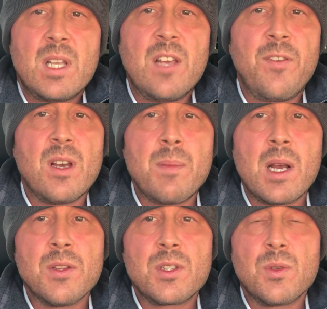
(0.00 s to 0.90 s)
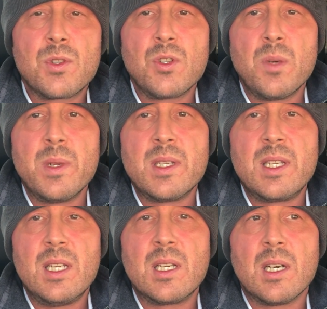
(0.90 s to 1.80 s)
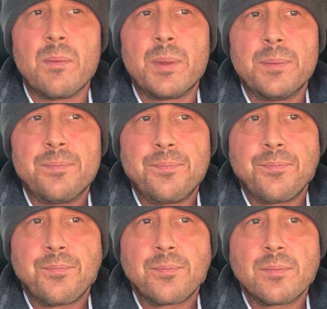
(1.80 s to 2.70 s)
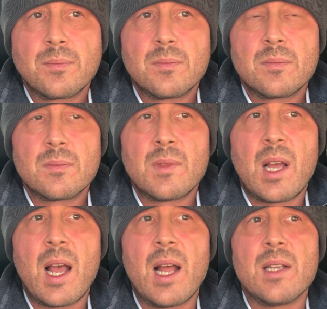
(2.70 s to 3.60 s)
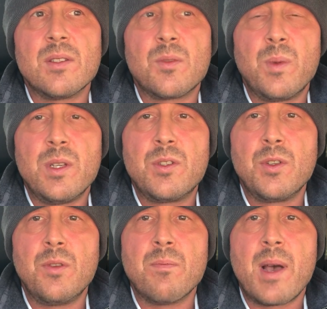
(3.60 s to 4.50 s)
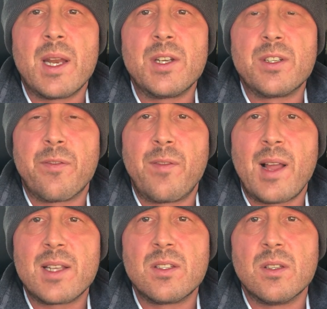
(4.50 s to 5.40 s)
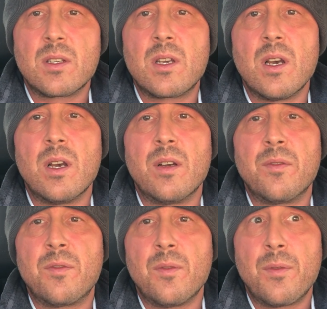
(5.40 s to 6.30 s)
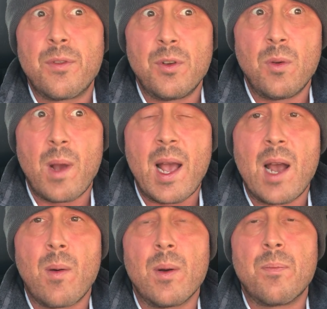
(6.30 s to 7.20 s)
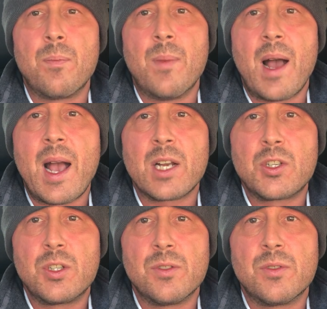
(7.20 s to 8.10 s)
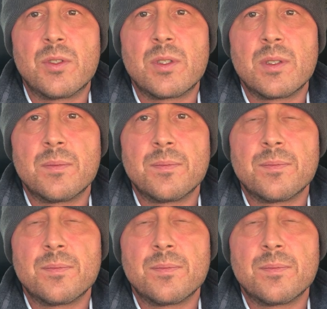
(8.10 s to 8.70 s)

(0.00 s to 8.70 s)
If it amounts to a storm in a teacup, and we do manage to flatten the curve through our actions,